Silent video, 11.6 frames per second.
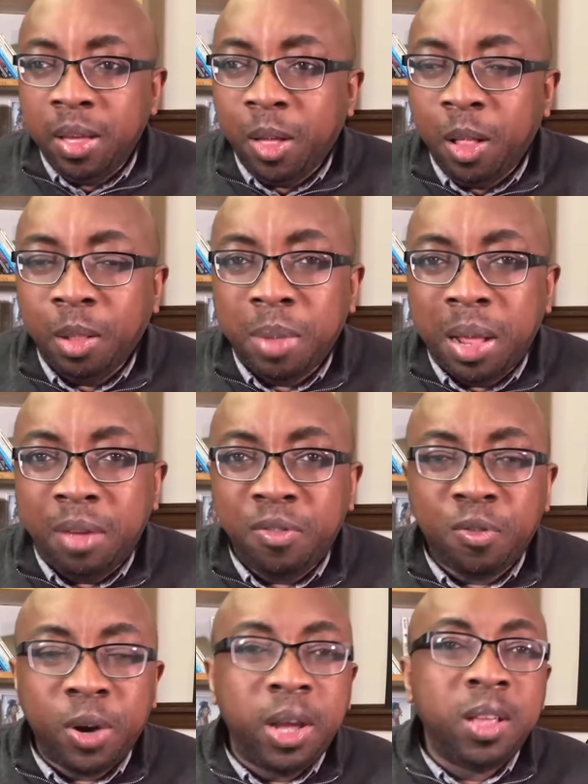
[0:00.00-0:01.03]

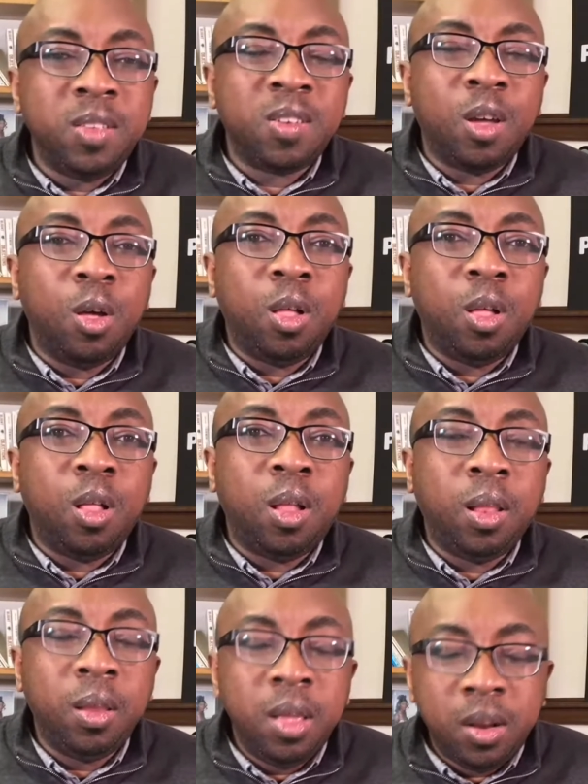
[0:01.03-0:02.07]
welcome everyone,
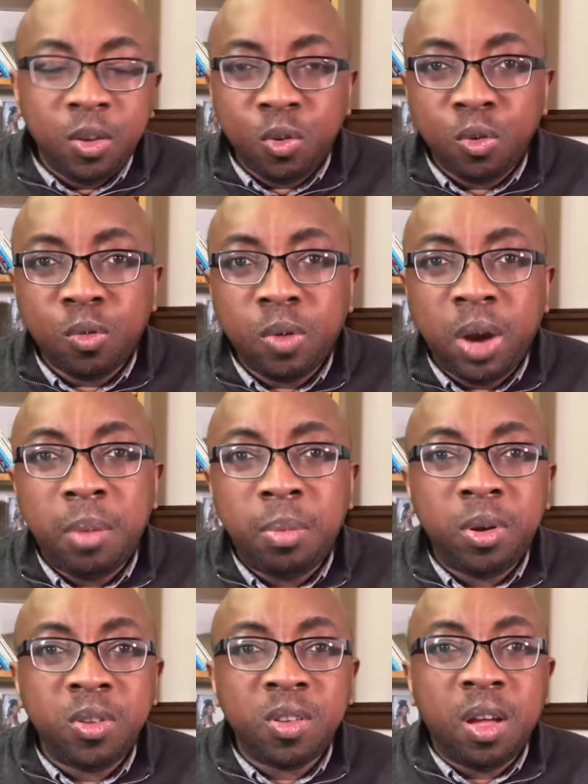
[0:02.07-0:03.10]
all my friends,
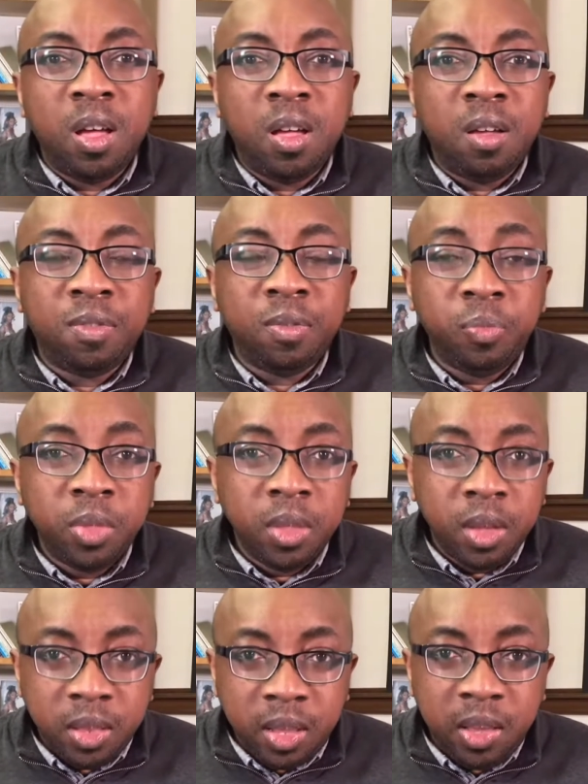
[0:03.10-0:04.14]
all the subscribers
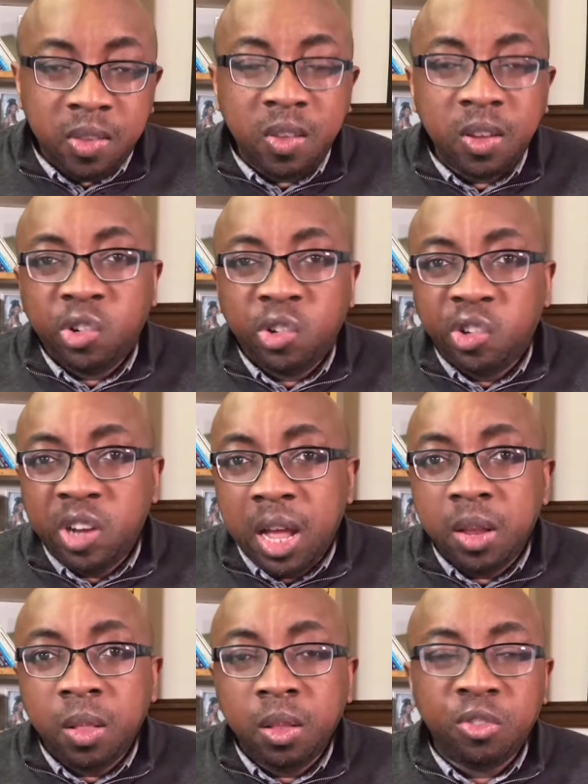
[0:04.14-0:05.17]
of
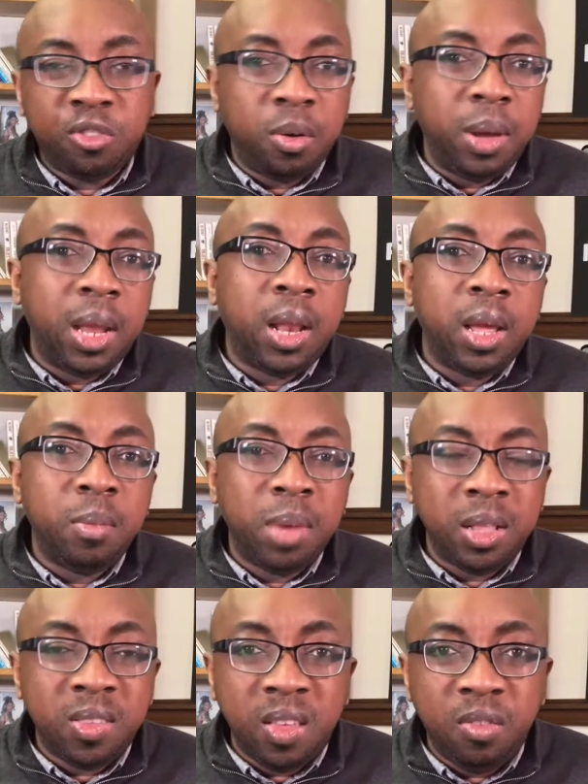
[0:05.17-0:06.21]
this channel, Joel
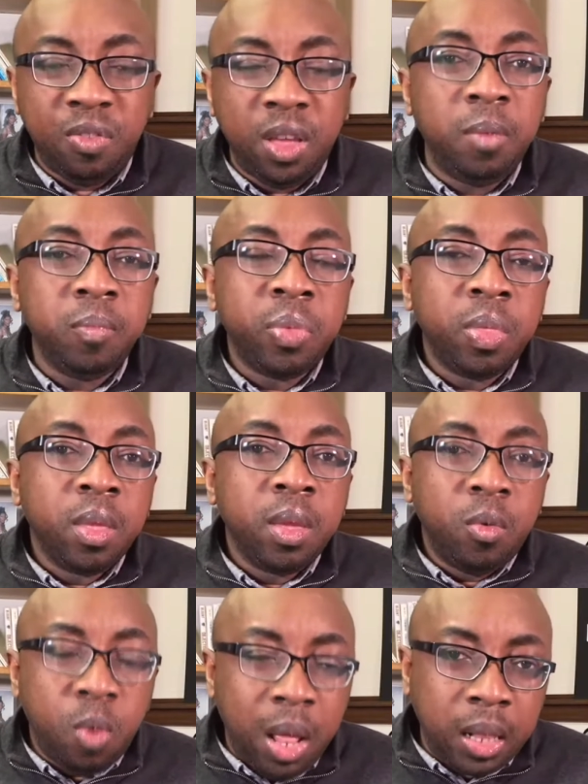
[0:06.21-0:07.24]
Iman TV.
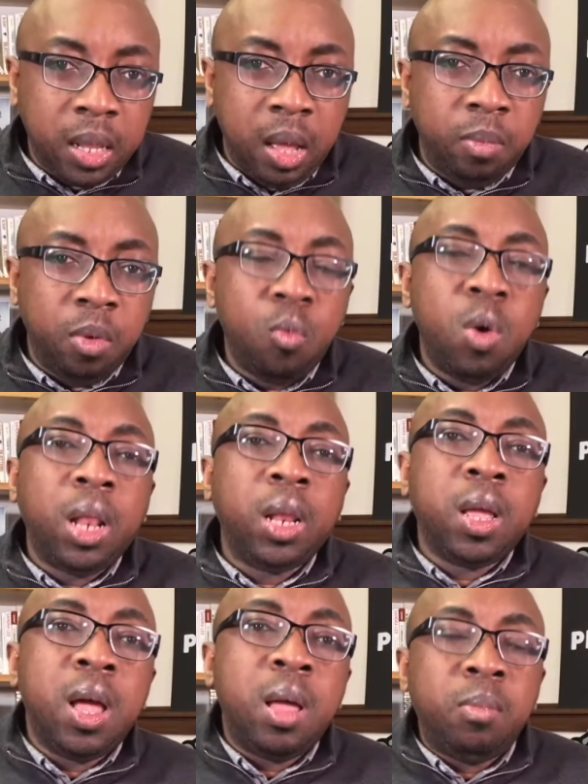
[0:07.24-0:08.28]

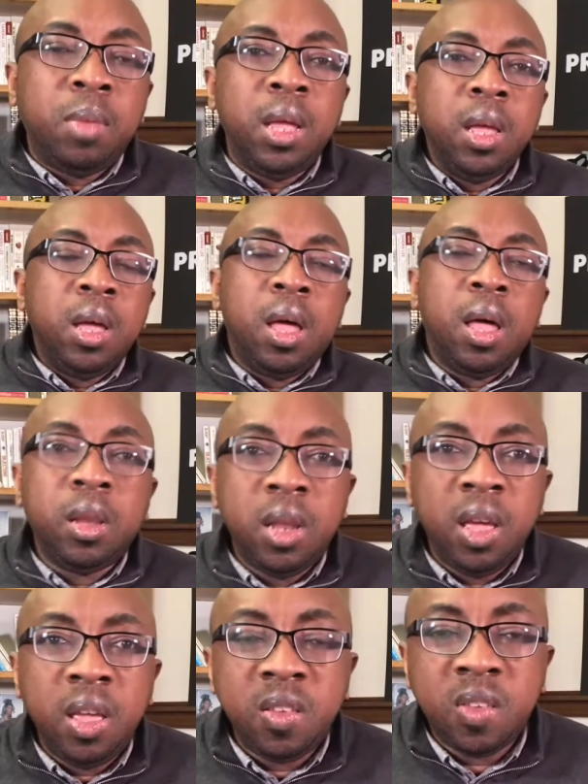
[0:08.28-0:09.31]
Welcome on this
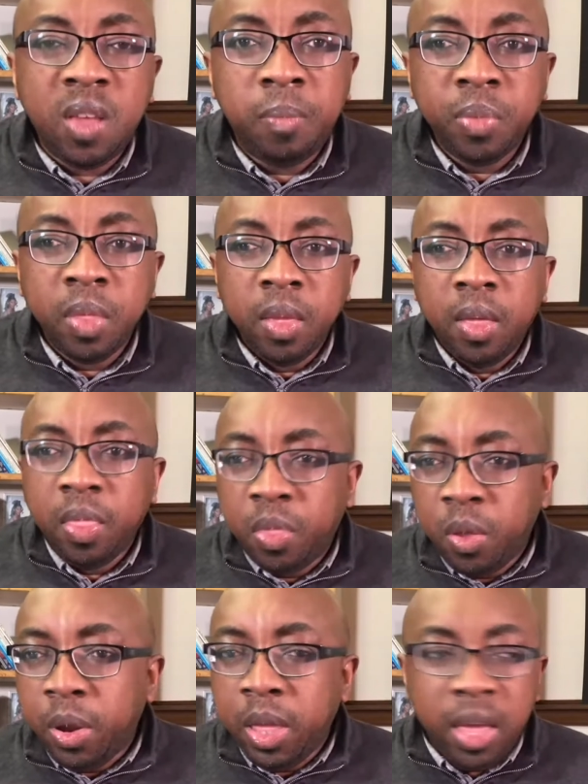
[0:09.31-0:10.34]

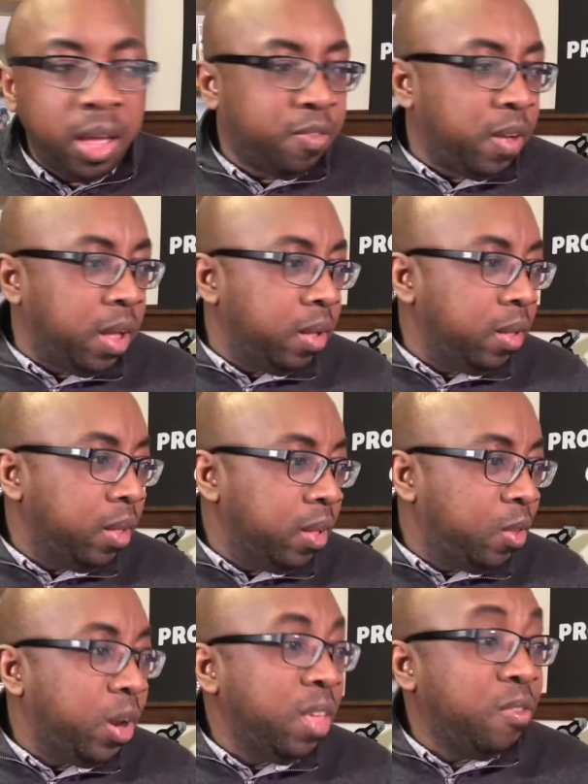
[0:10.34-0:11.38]

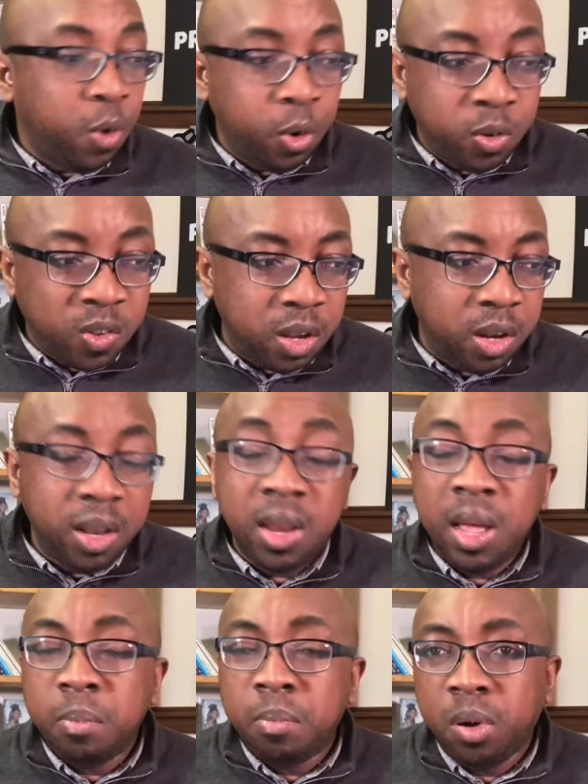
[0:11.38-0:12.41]
31st
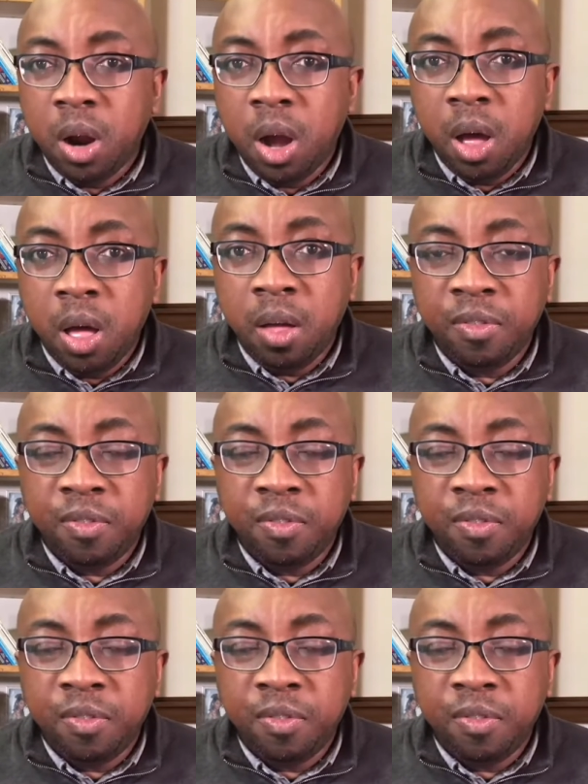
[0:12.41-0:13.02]
number of